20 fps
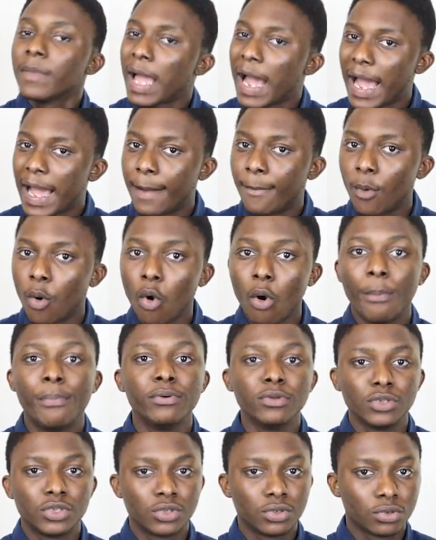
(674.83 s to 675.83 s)
I'm
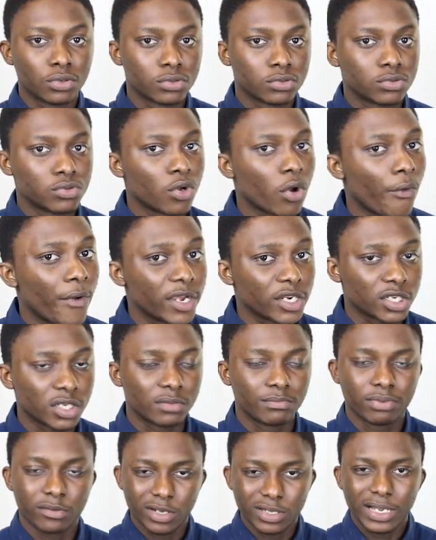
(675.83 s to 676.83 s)
open to
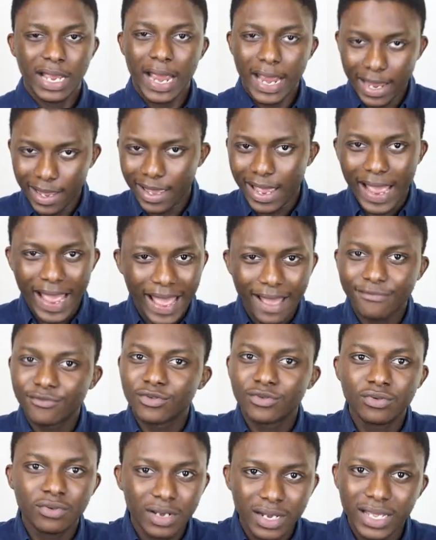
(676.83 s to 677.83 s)
correction, because I have
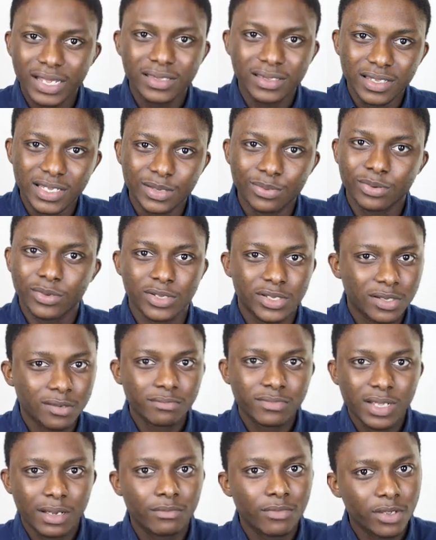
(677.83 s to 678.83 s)
to learn this, because
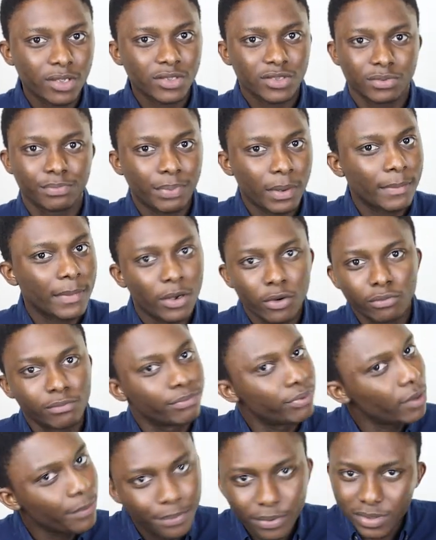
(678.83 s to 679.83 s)
someday I'm looking to buy my own
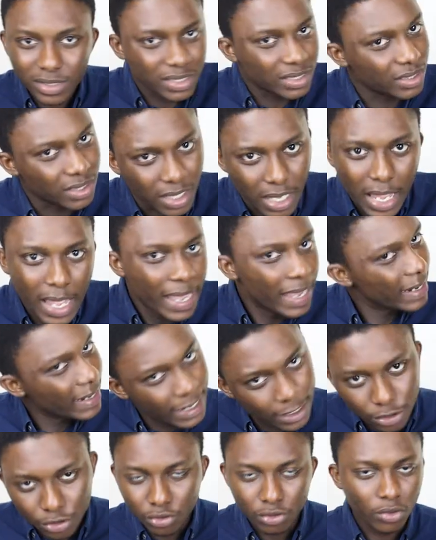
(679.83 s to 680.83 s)
property and
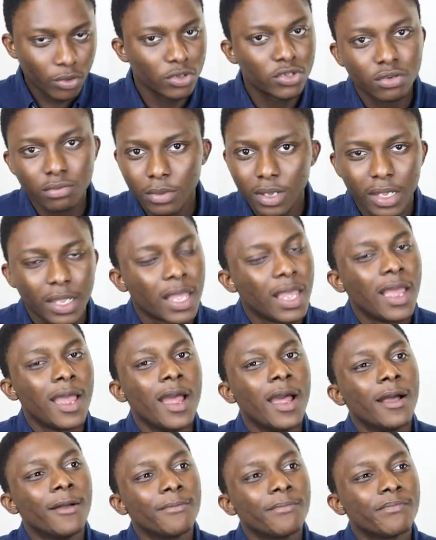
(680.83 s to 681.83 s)
I do not want to make
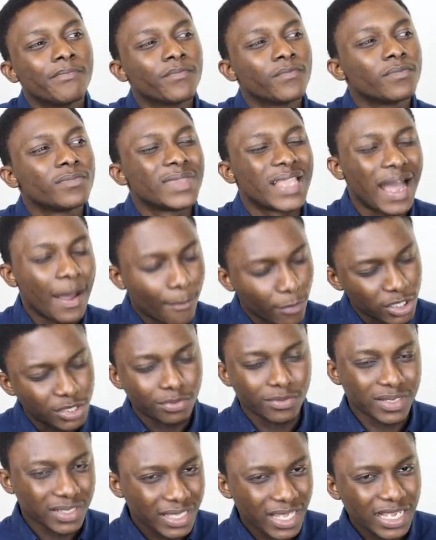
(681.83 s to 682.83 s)
that much
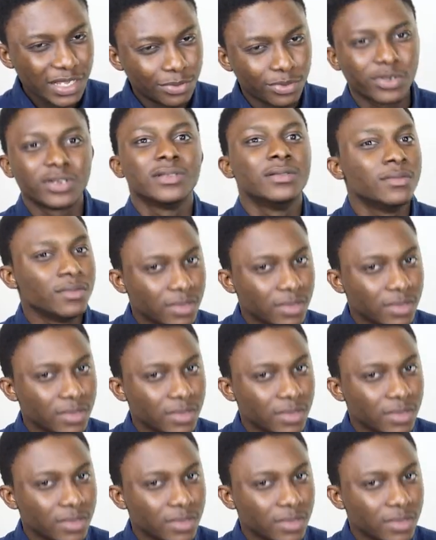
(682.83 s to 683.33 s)
mistakes, because